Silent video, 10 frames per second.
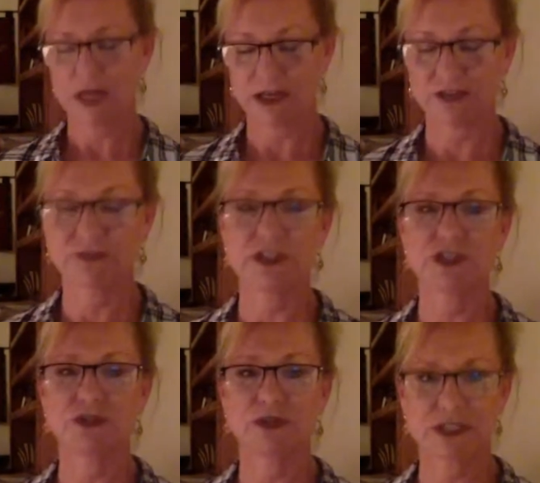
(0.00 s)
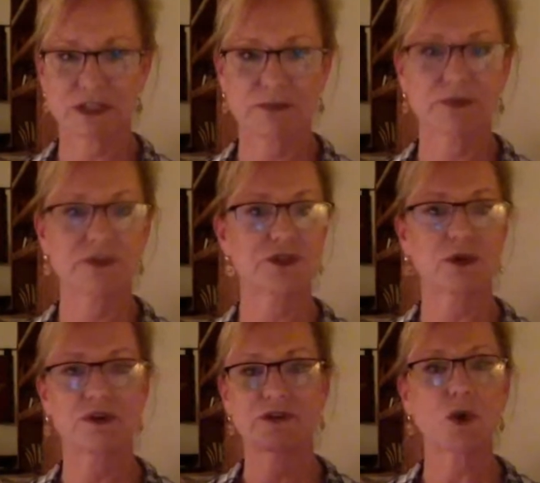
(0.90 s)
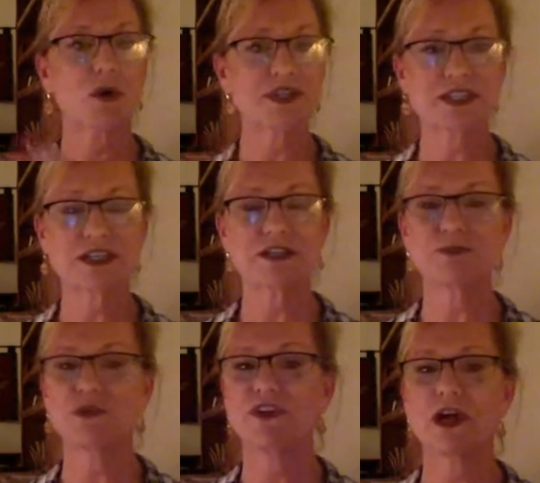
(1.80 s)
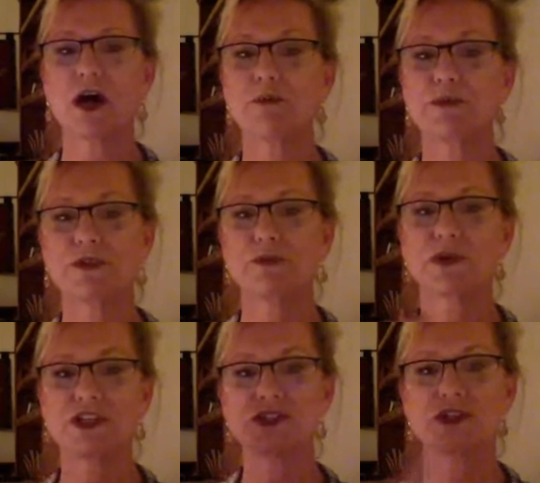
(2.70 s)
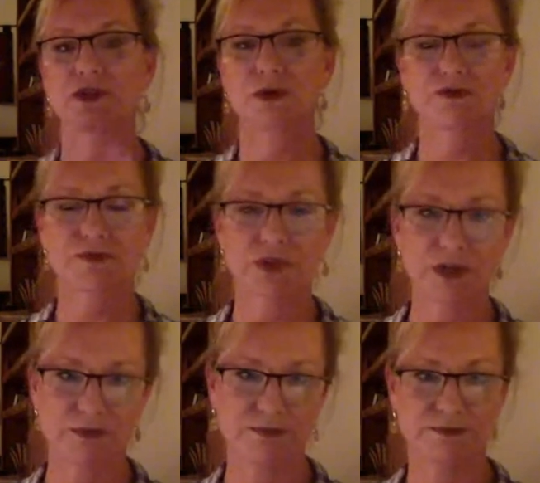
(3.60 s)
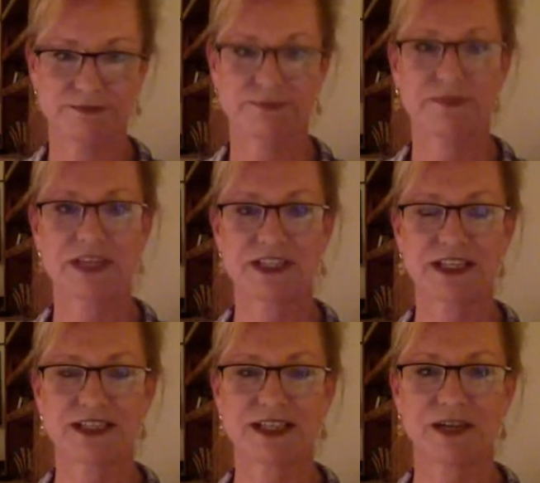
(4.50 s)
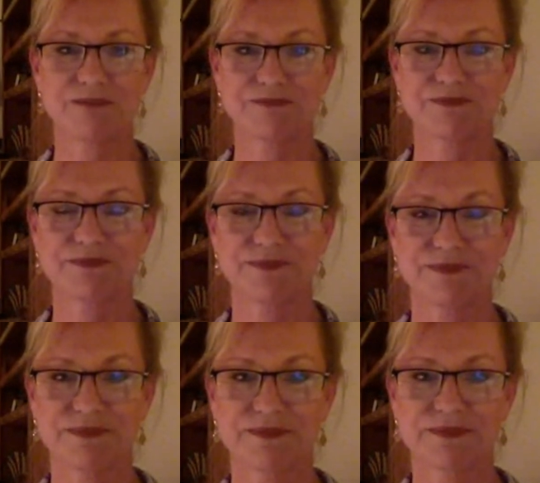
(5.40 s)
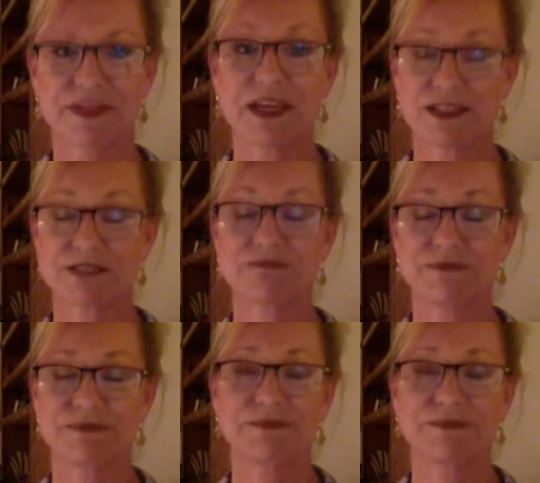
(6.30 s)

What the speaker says: Actively doing some sort of courses, moving up the bridge to total freedom, as they say. Yes.